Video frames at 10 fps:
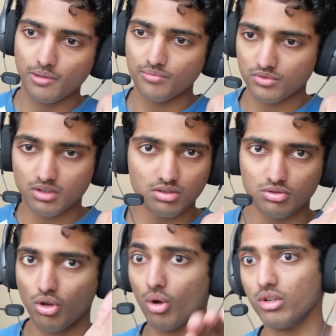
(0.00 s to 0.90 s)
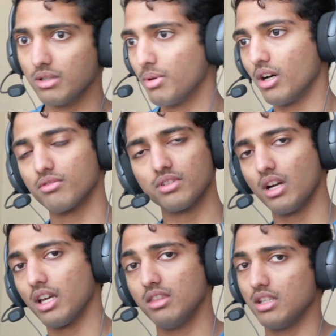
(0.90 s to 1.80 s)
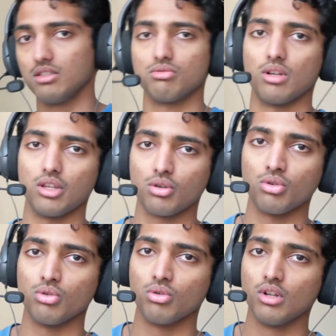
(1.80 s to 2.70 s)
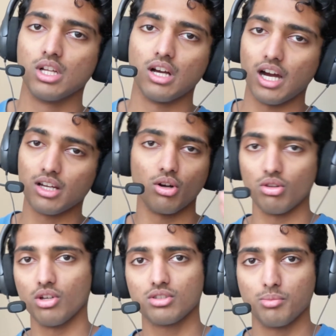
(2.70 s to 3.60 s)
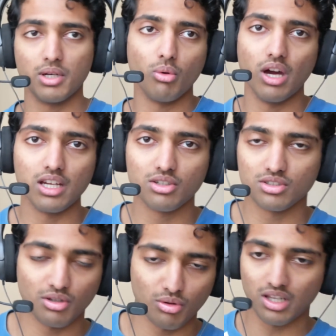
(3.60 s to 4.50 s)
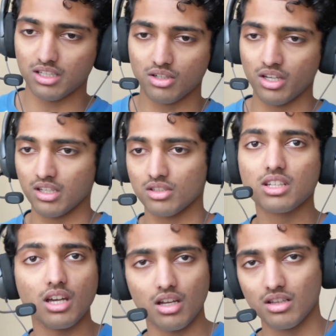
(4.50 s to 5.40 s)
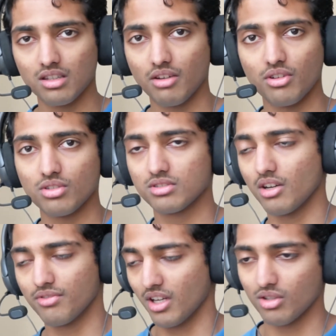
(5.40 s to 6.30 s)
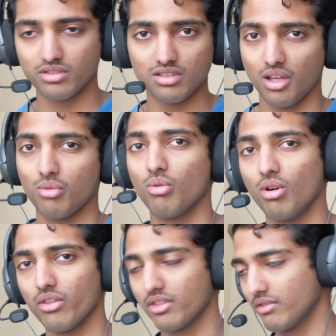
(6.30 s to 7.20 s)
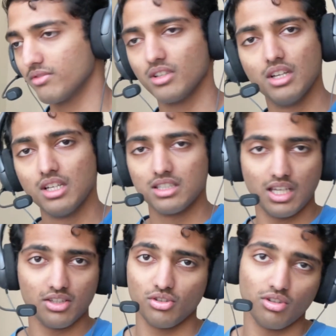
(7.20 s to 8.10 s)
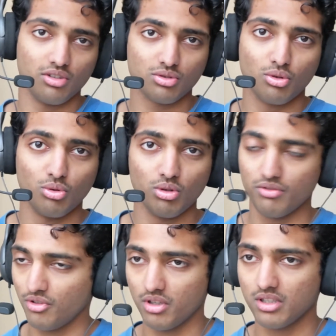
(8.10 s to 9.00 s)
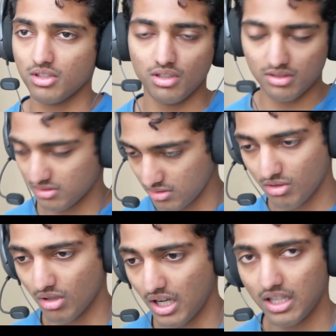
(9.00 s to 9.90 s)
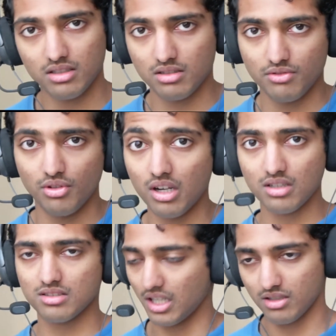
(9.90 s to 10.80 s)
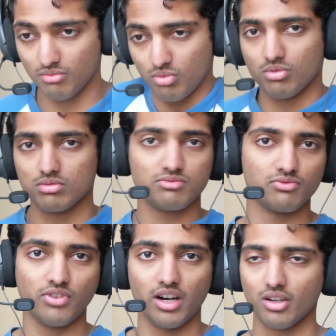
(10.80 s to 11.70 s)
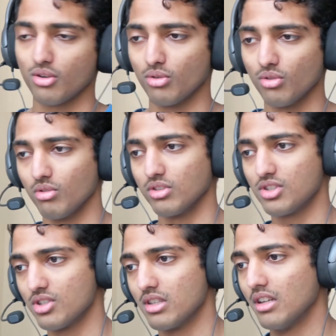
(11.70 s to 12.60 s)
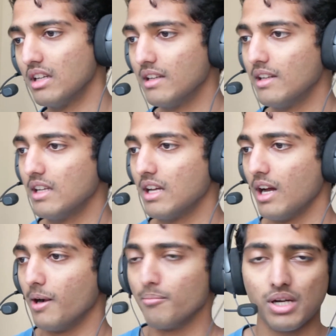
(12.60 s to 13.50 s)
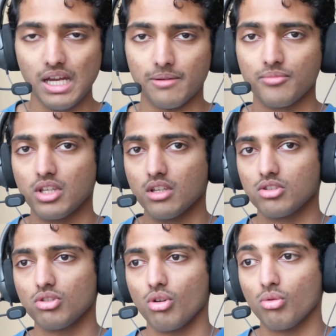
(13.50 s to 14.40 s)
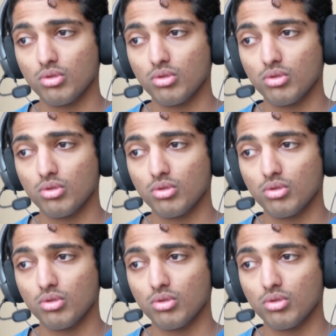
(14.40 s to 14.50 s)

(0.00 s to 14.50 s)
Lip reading: just coding part of it. I think it's really cool. I got lost midway because they were like going into kernel level stuff, and I was just like, what? Yeah, so that was cool. If you're into it, great. If you understand it, whoa, very cool. Holy shit. But yeah, so we'll